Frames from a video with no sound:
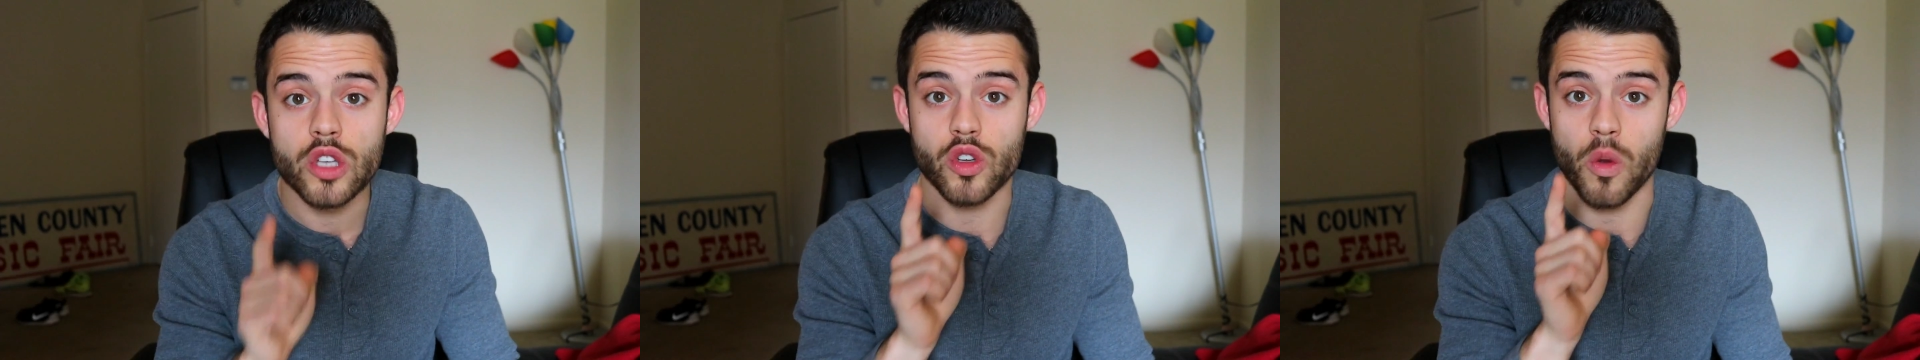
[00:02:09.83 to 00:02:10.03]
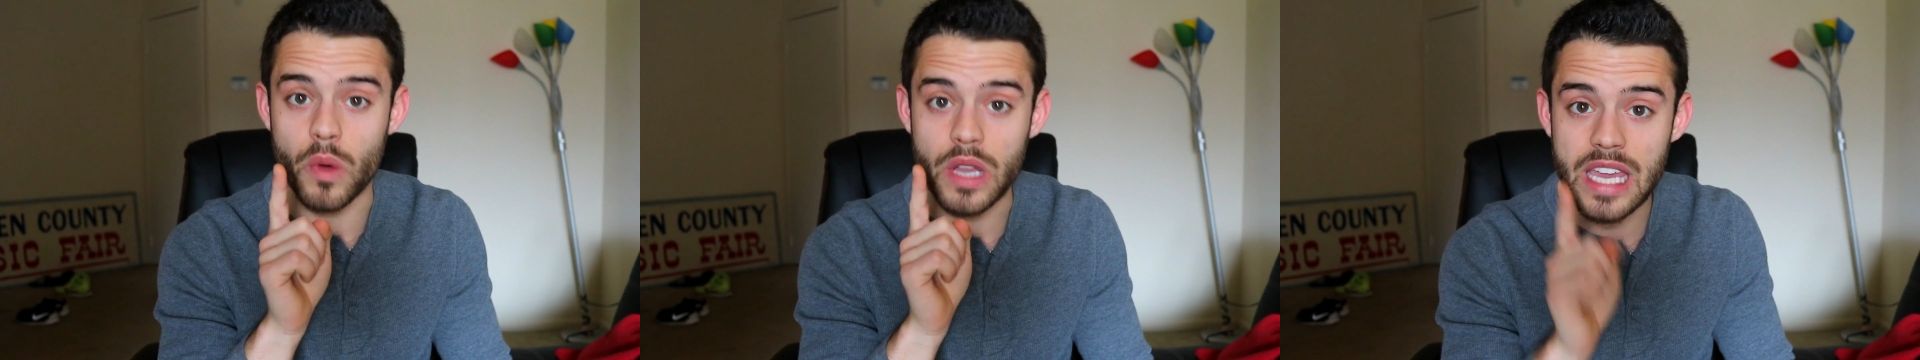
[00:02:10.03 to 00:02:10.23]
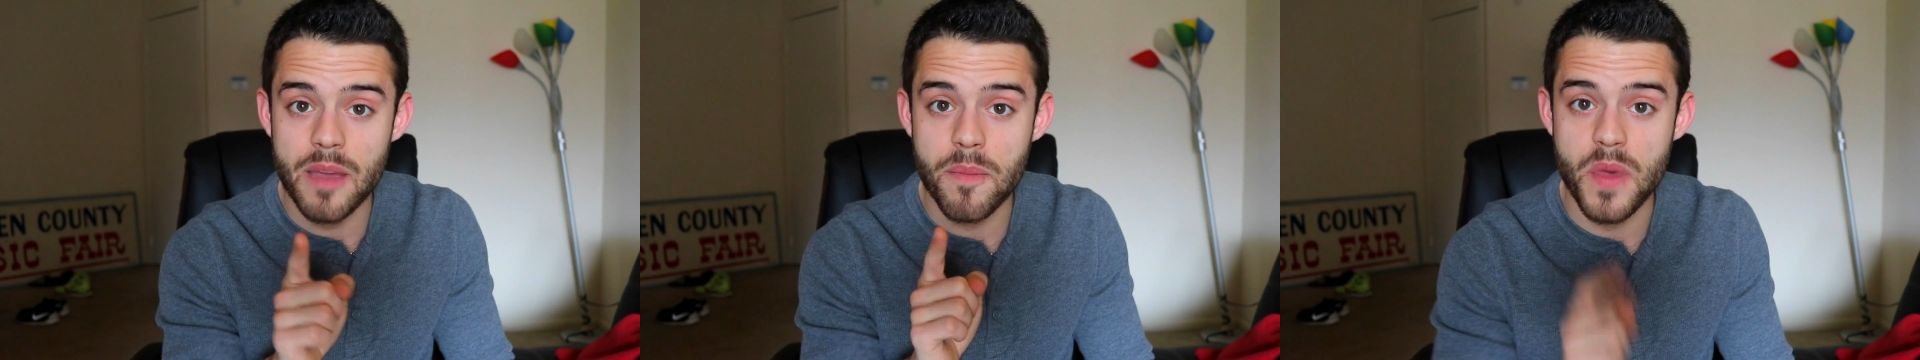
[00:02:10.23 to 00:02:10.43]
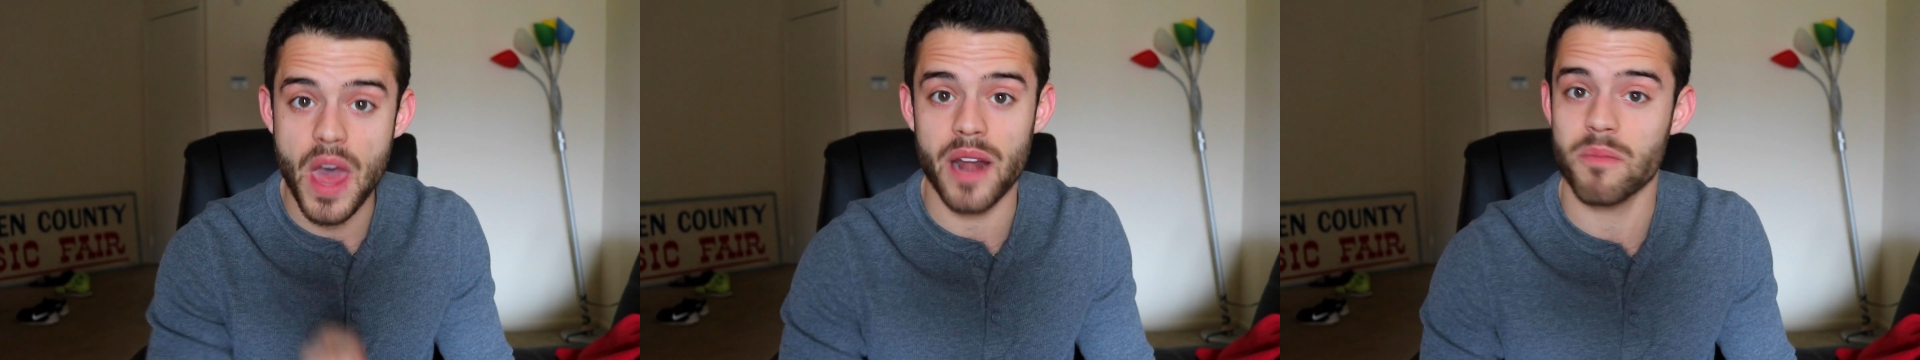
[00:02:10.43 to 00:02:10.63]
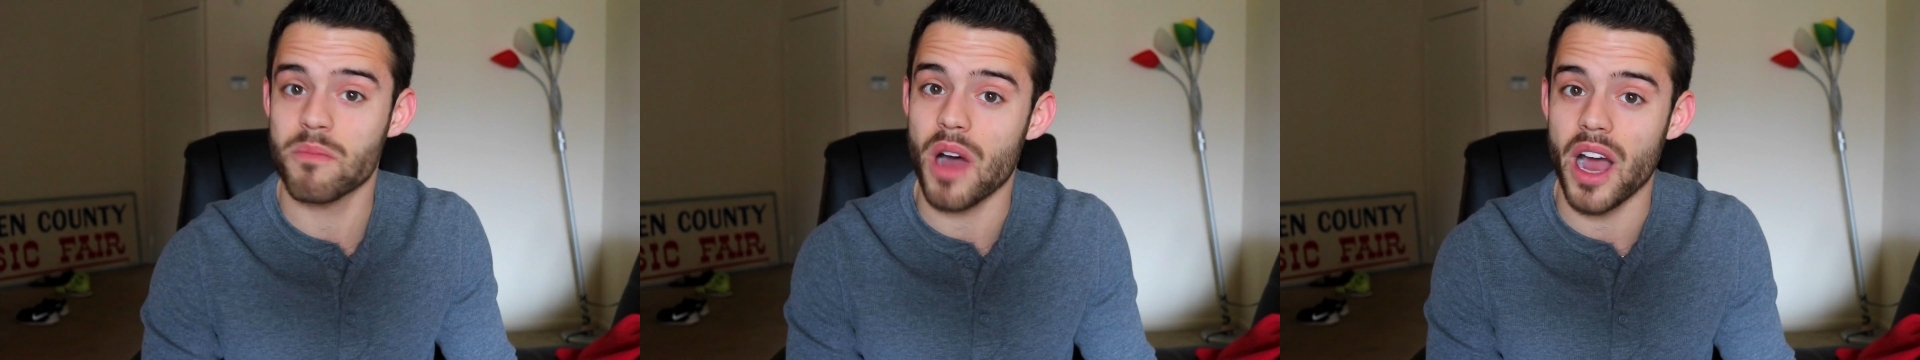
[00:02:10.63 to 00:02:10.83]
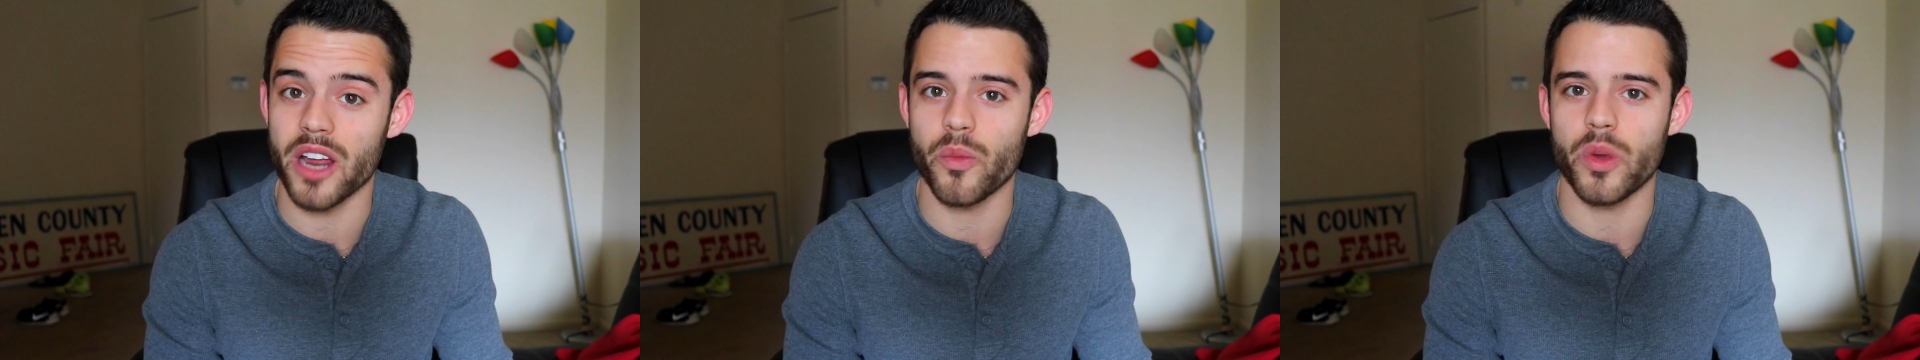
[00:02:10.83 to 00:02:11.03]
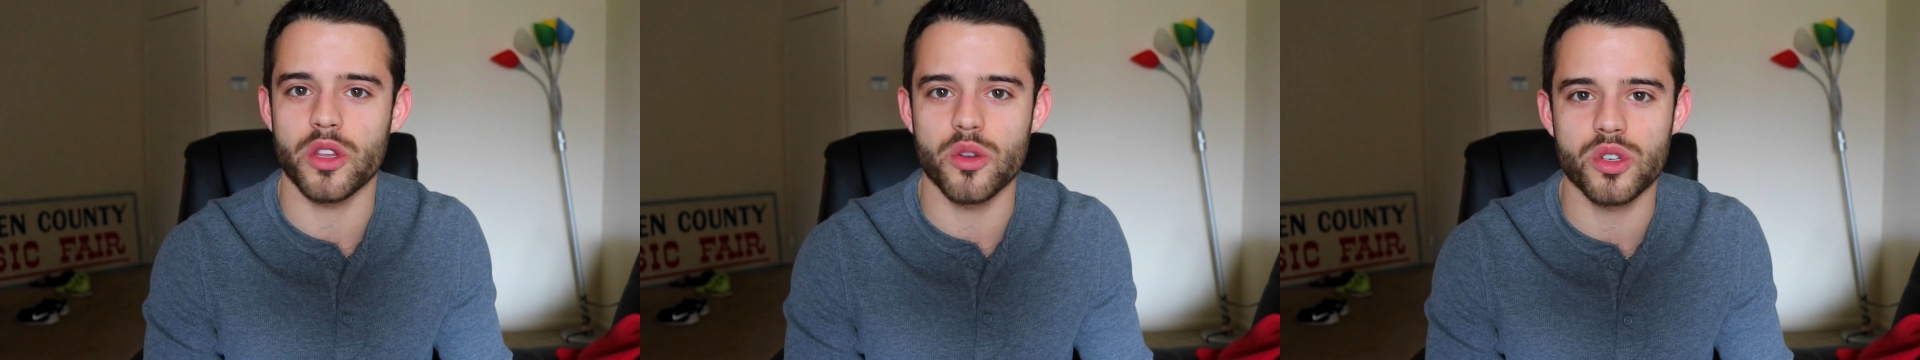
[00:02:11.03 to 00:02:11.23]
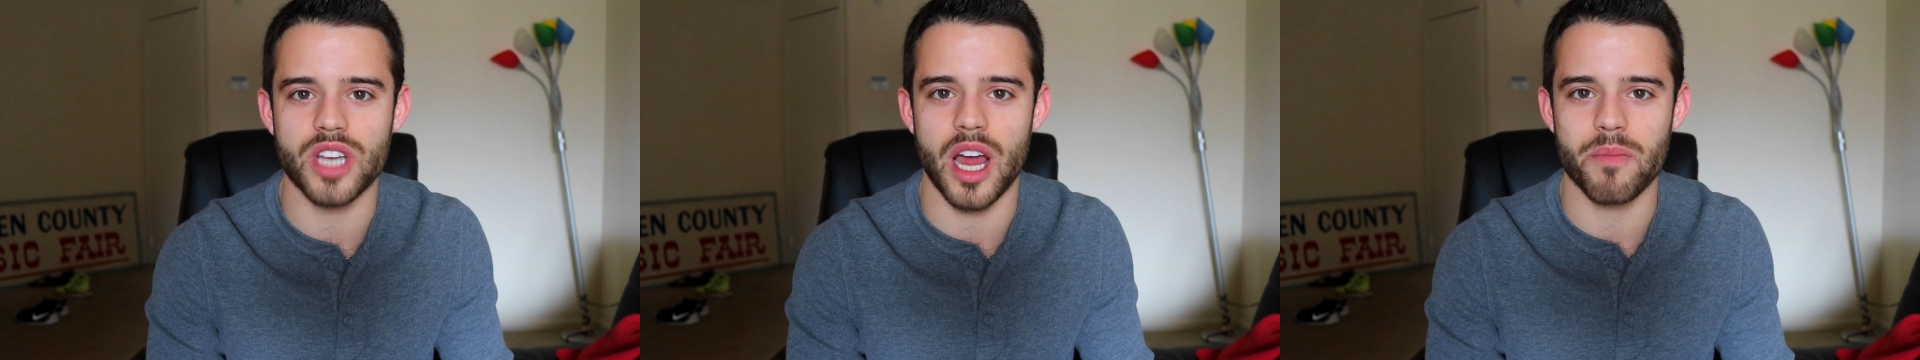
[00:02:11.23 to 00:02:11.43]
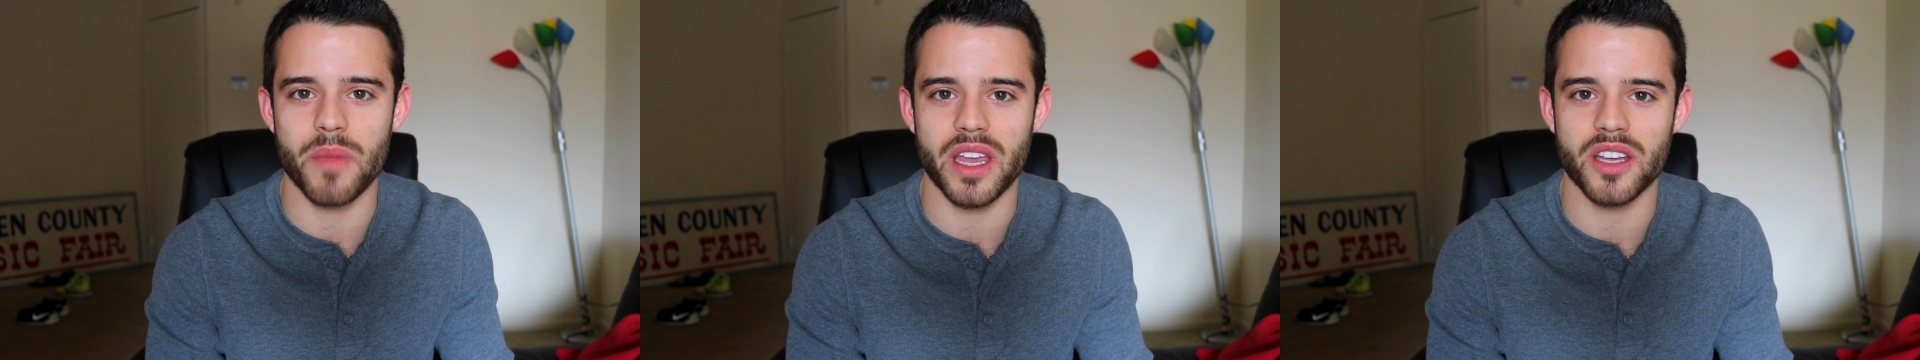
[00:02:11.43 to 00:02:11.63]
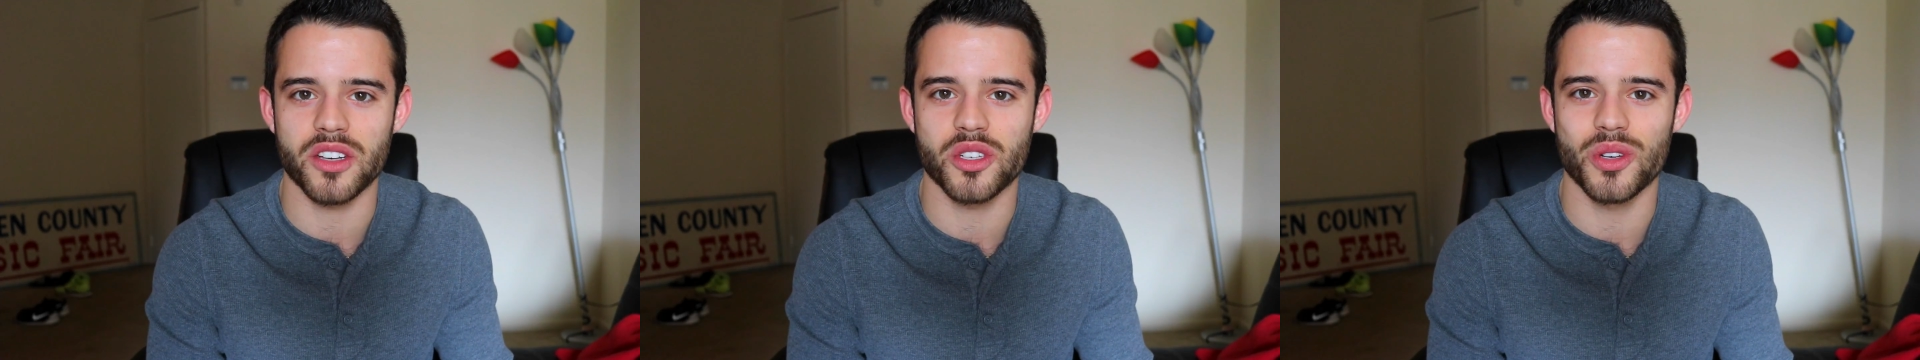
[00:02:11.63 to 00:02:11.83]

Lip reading: So keep that in mind when you stop making